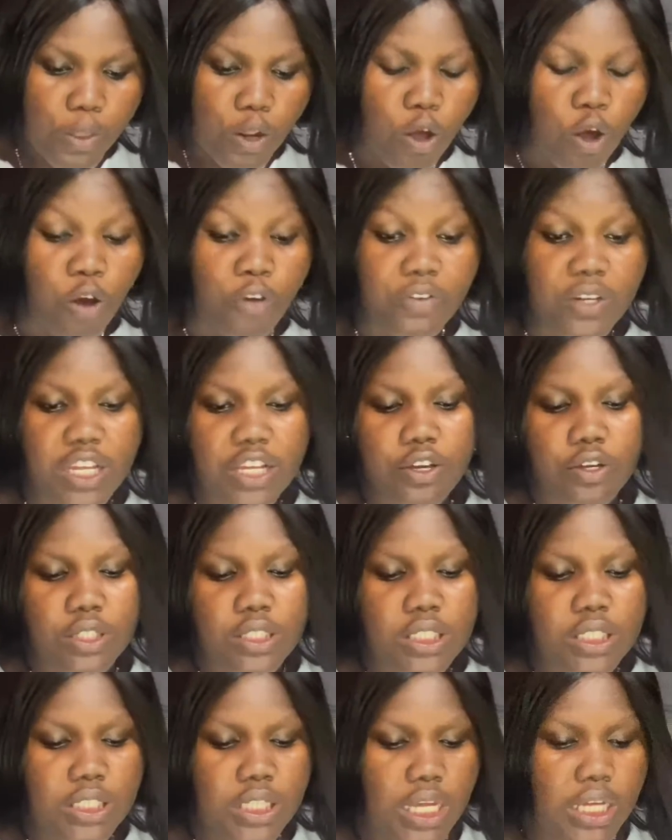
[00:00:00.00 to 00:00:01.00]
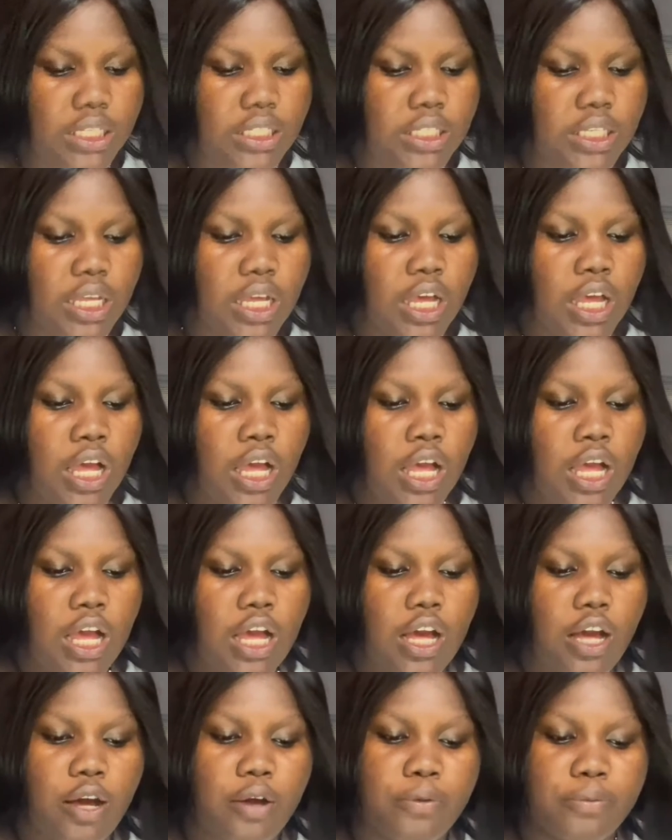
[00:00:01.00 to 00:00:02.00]
of Lagos State.
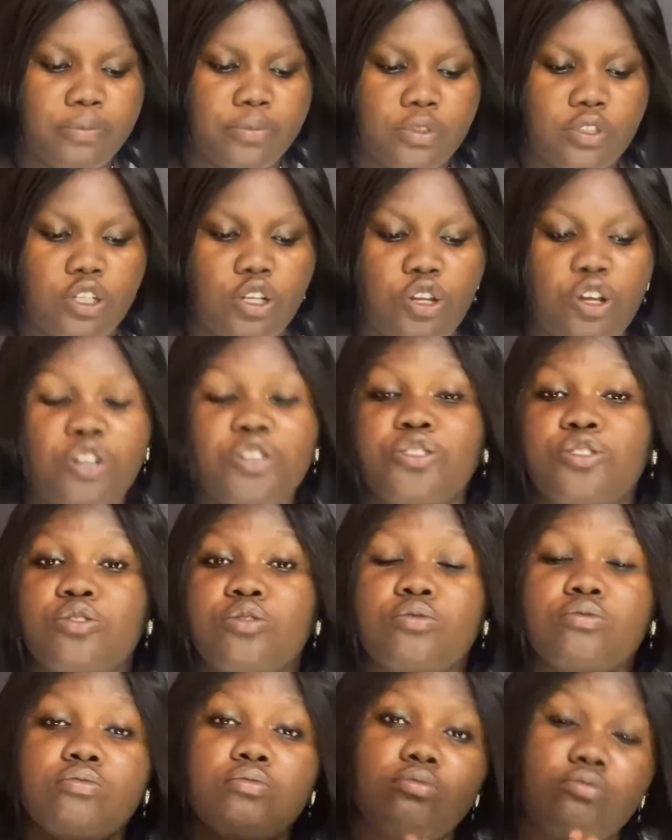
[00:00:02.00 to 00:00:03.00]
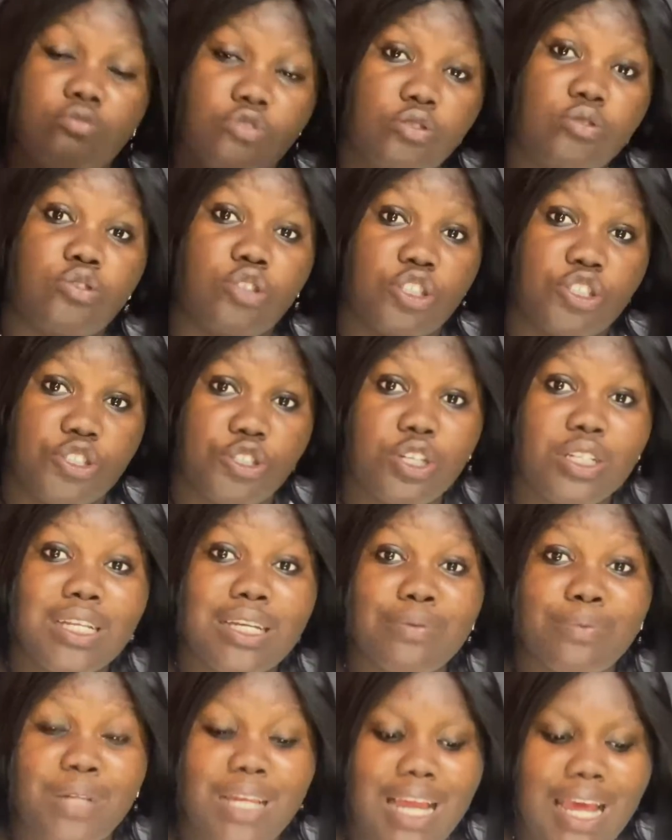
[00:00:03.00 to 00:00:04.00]
The law does not
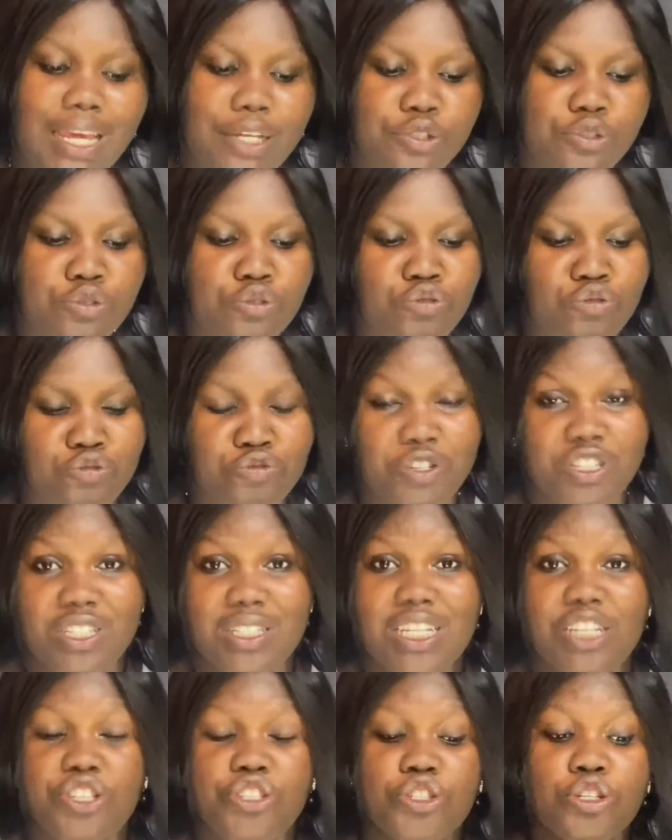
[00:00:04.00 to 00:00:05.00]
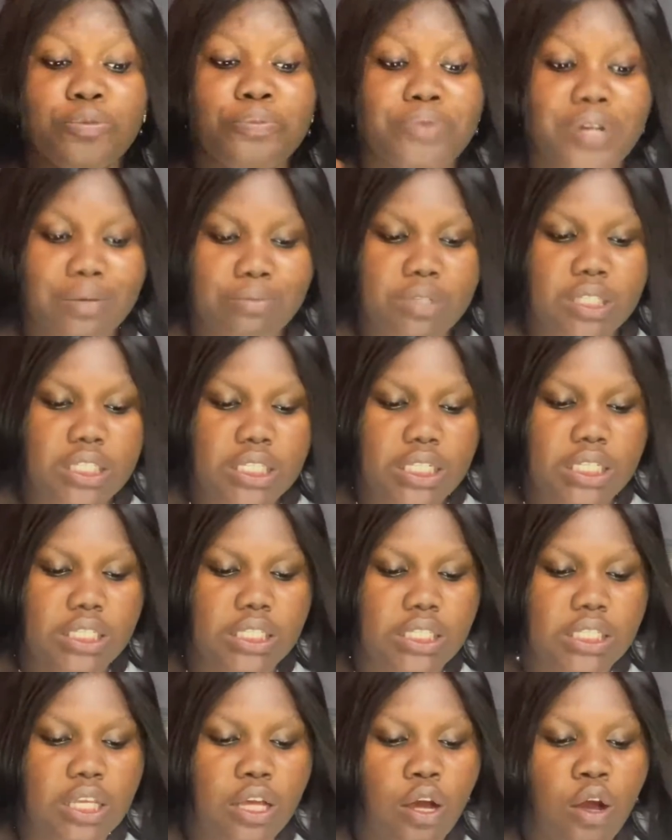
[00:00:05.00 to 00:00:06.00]
apply to residential
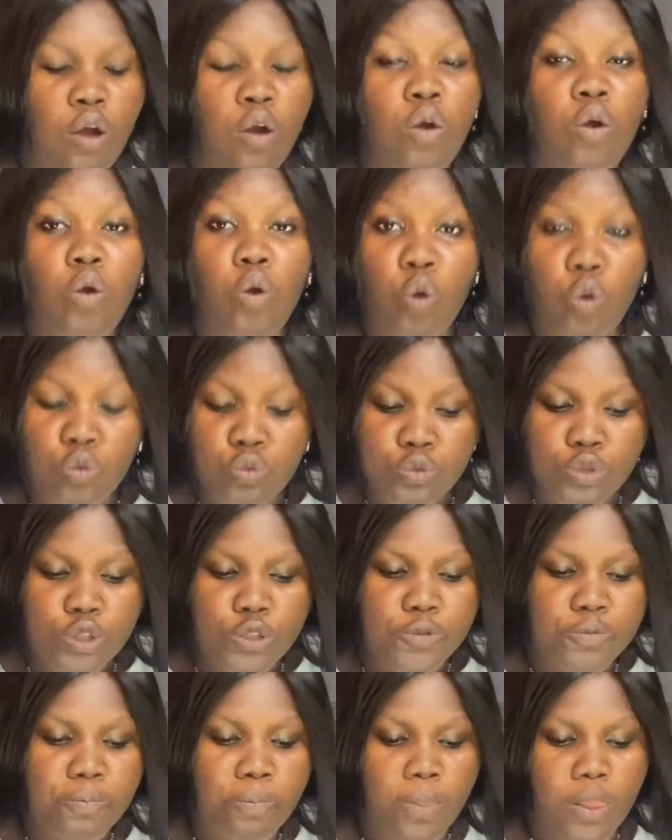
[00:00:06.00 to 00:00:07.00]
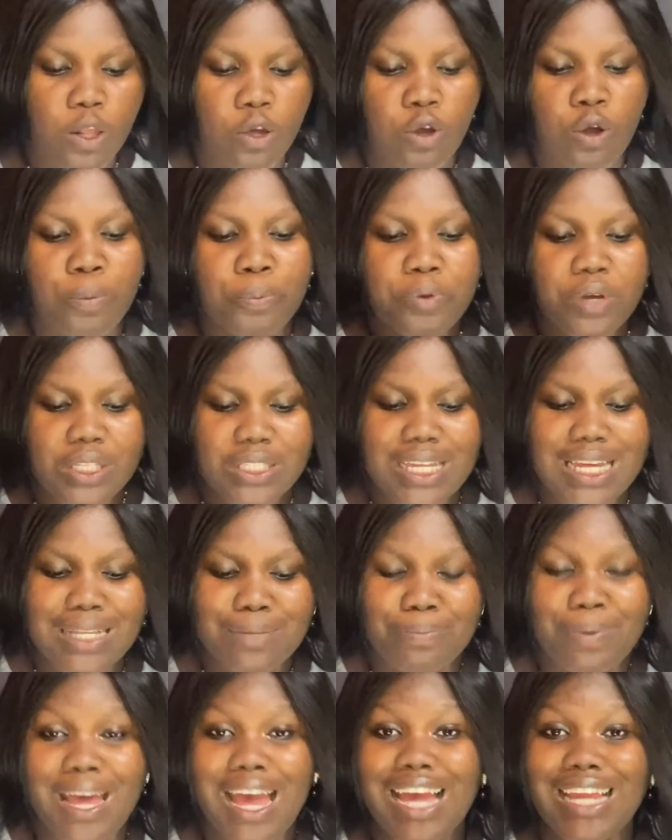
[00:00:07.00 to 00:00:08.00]
premises owned or operated
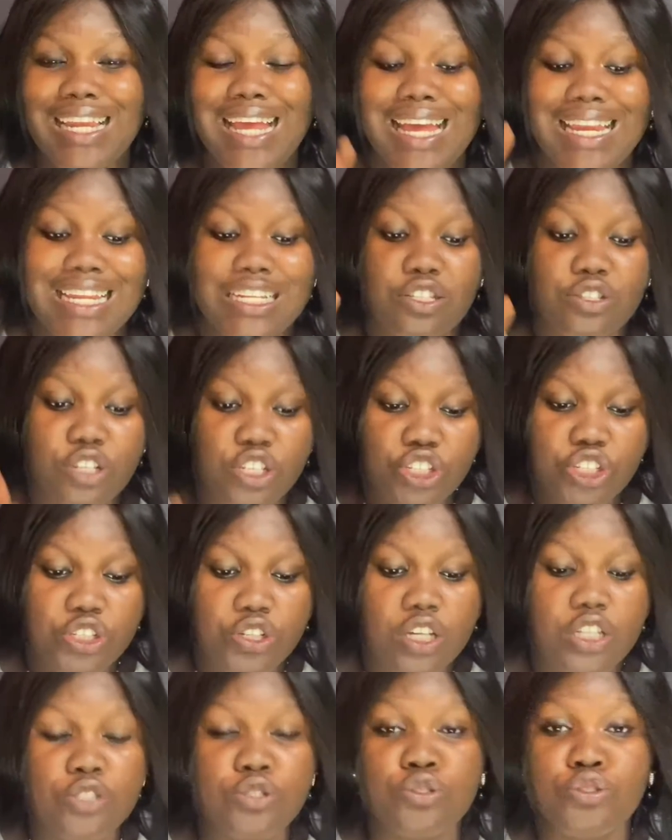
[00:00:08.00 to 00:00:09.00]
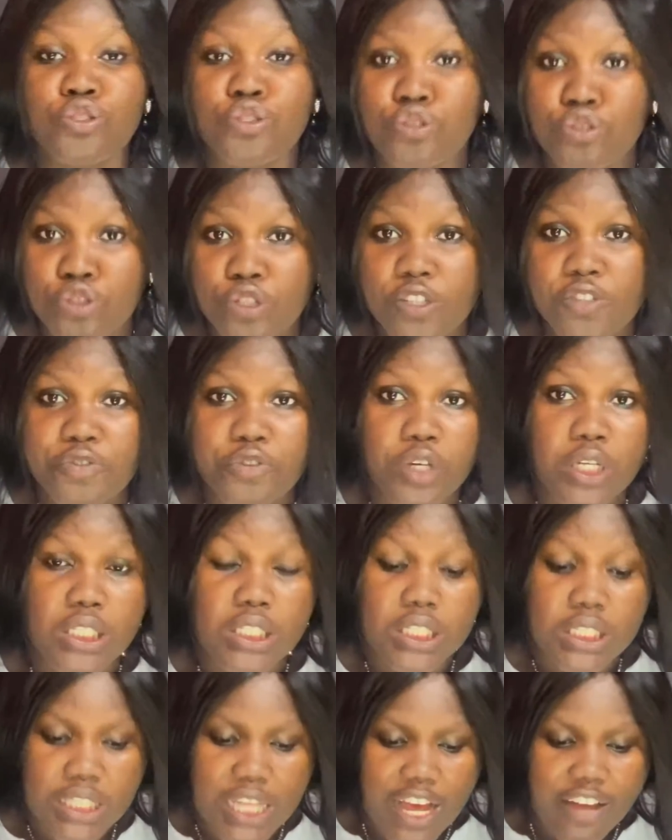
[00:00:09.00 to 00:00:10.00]
by an educational institution for its
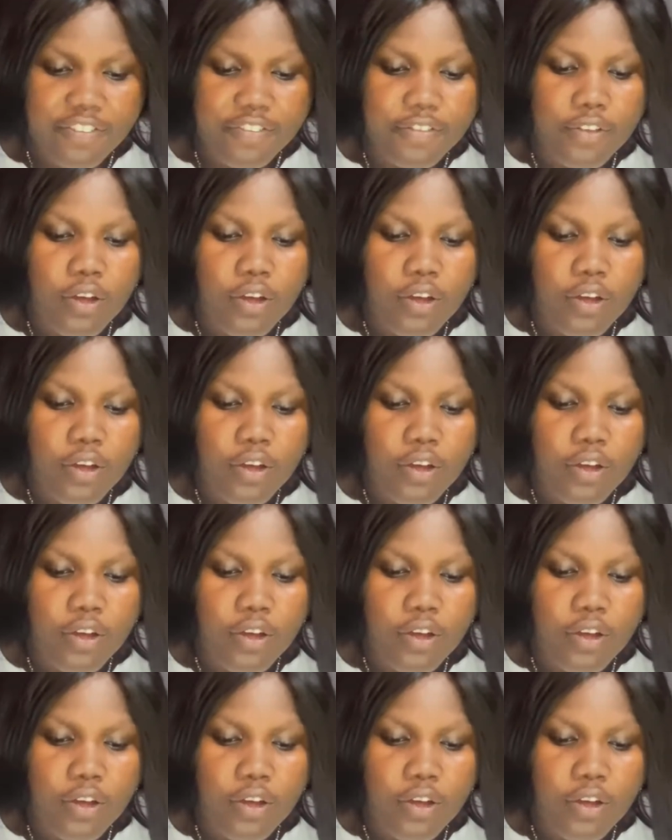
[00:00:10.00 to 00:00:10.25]
staff